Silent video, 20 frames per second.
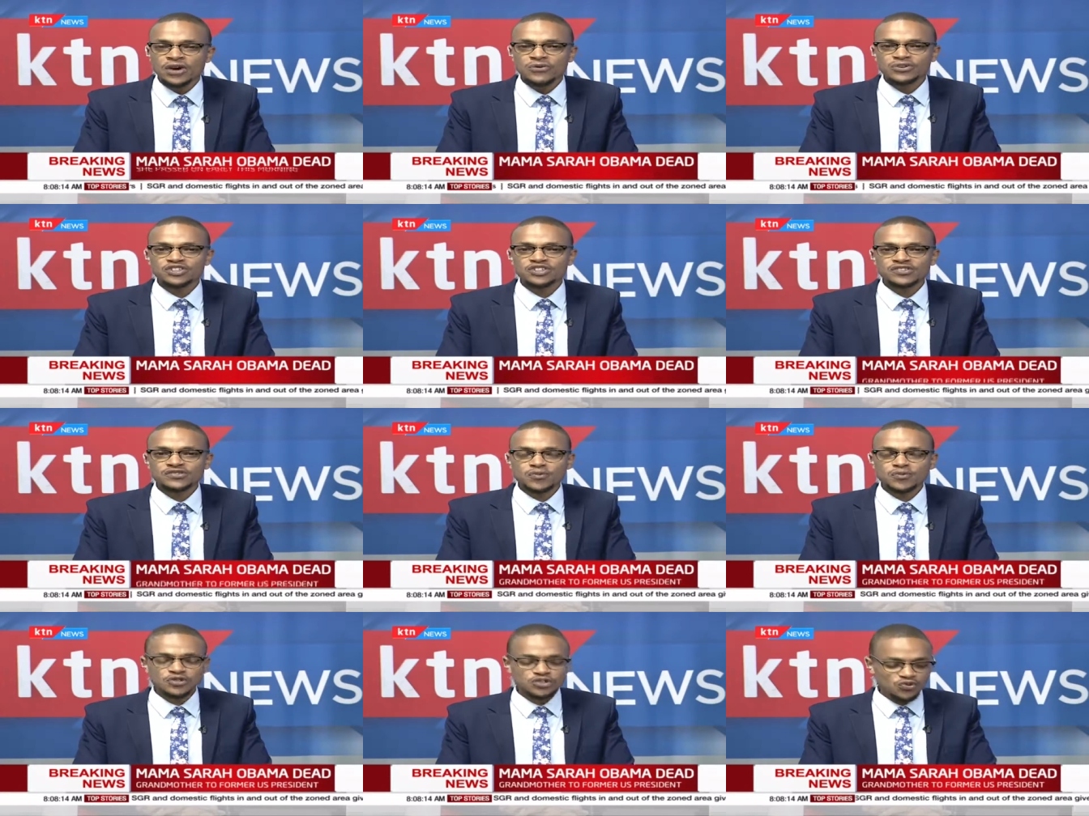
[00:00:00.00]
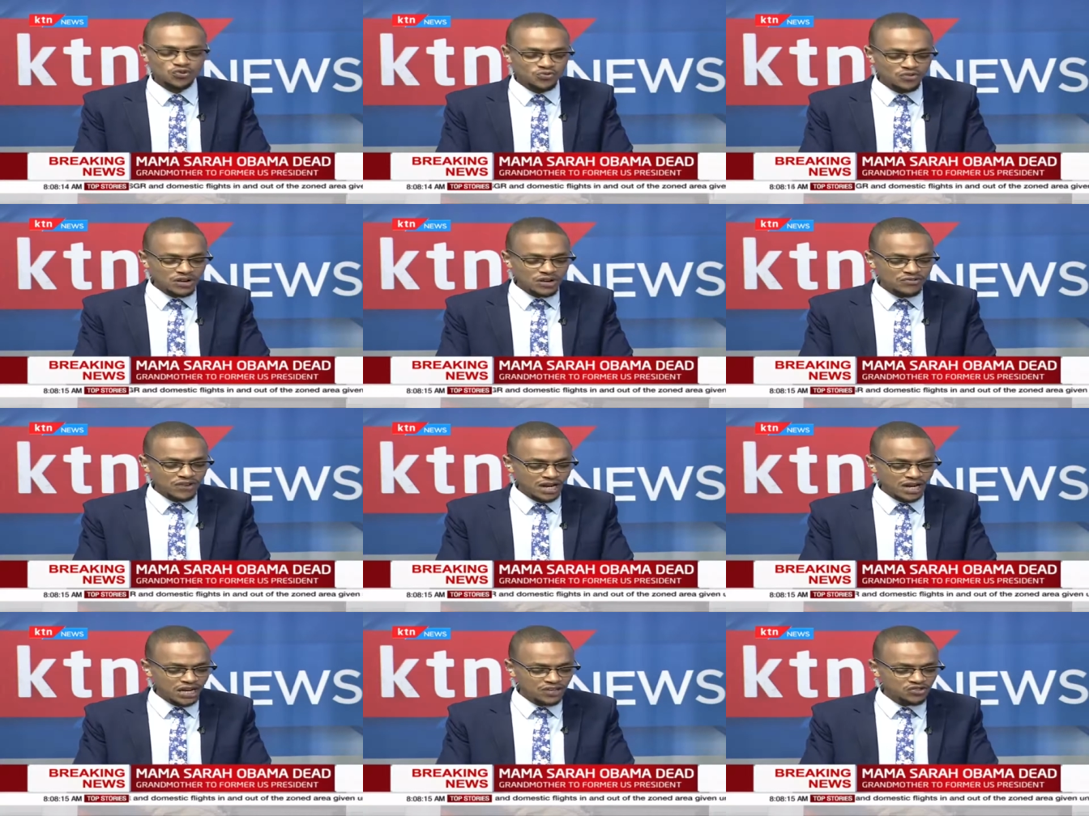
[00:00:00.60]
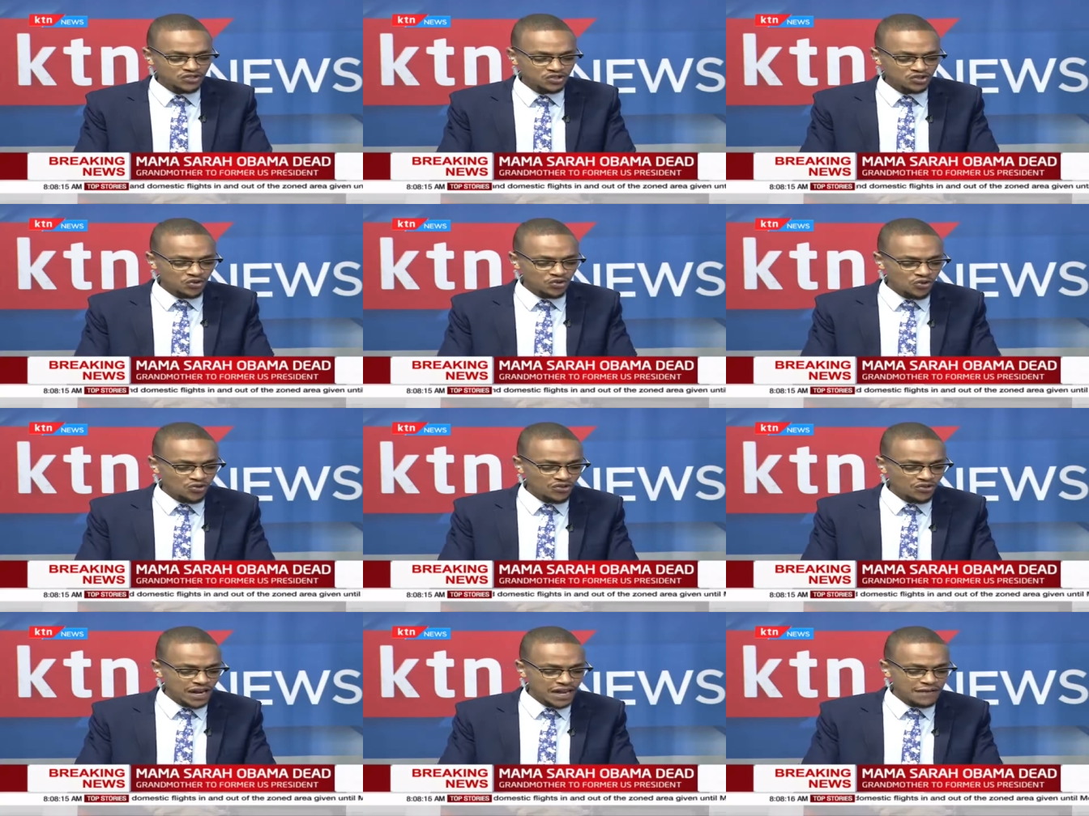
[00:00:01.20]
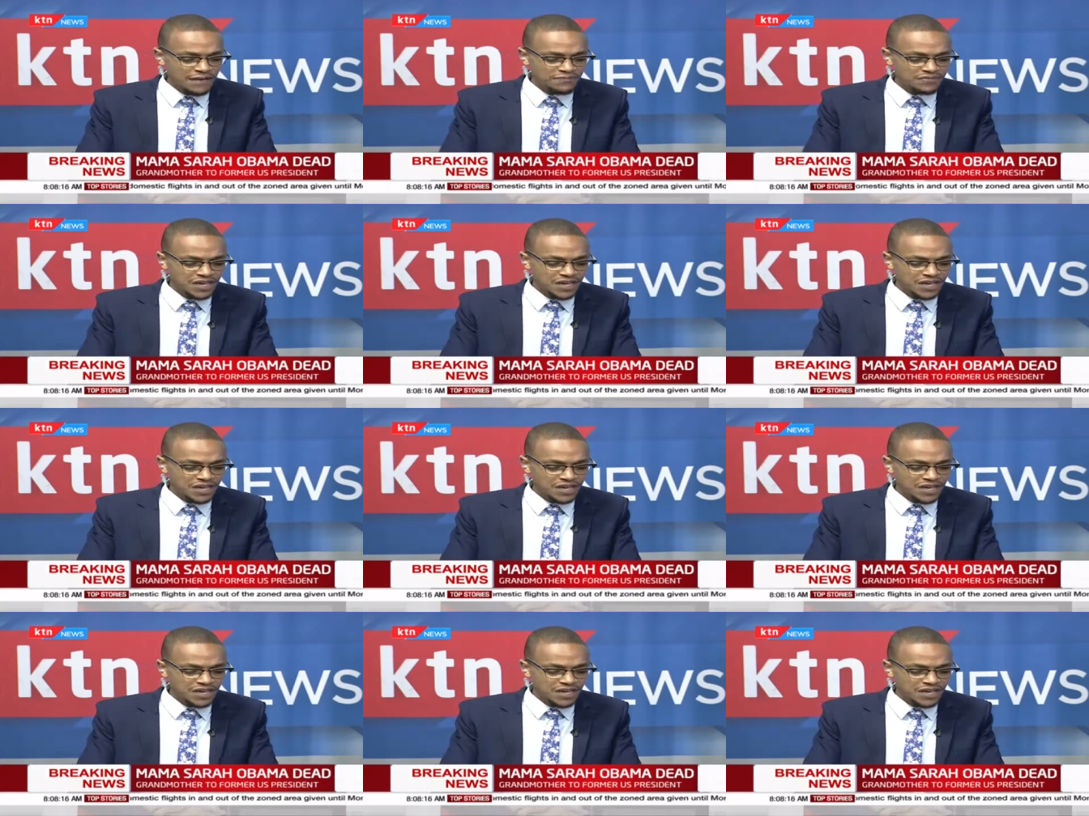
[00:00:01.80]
we just want to rerun a story